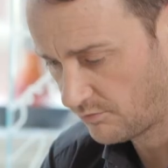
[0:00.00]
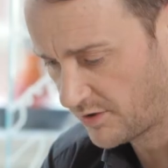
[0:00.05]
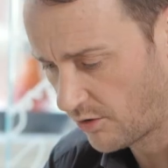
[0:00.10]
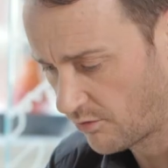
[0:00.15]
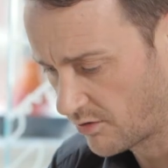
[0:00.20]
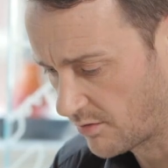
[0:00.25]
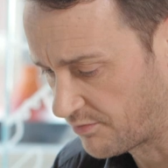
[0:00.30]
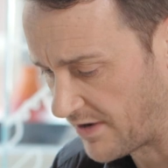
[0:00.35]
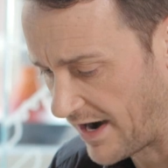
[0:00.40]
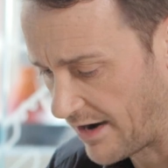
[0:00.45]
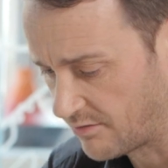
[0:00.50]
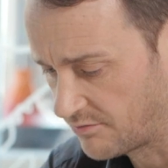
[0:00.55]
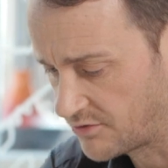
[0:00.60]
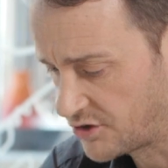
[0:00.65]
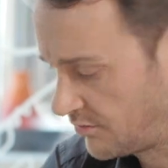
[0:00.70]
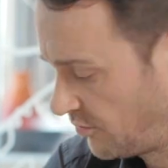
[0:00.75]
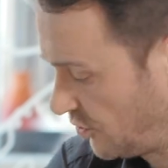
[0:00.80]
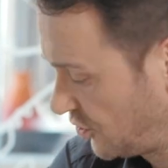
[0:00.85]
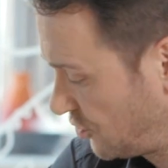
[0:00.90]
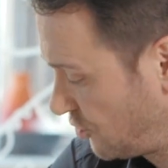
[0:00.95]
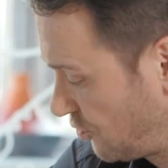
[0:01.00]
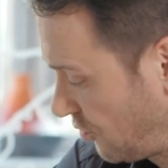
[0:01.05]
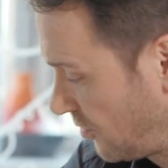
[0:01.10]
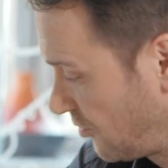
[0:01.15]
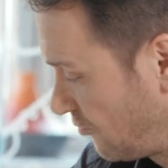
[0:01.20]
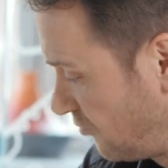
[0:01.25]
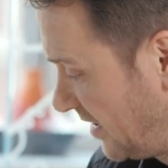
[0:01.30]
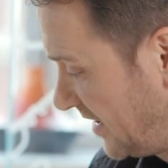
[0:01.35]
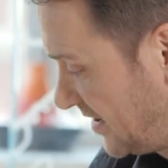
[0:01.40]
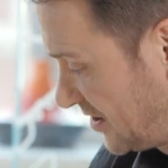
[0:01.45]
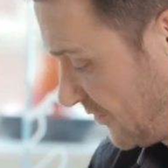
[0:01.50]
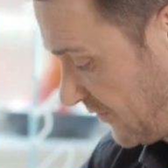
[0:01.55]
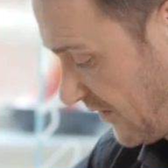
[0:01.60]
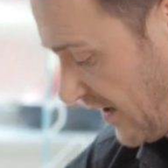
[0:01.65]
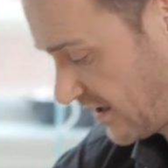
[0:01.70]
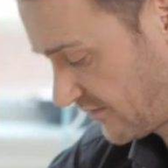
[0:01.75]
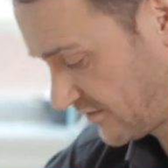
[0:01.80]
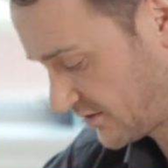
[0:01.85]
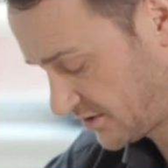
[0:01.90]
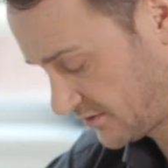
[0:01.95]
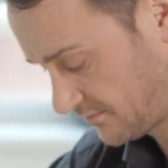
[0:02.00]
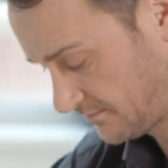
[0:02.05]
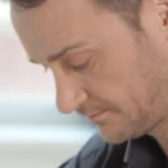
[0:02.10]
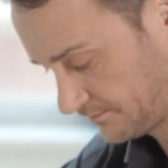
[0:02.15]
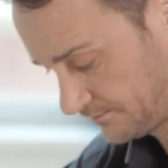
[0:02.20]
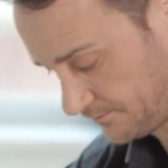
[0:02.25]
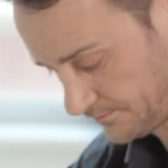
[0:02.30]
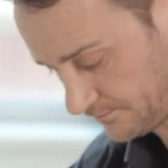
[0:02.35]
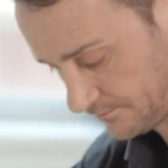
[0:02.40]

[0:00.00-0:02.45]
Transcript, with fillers: We don't want to brown them too much, just want to release the flavours.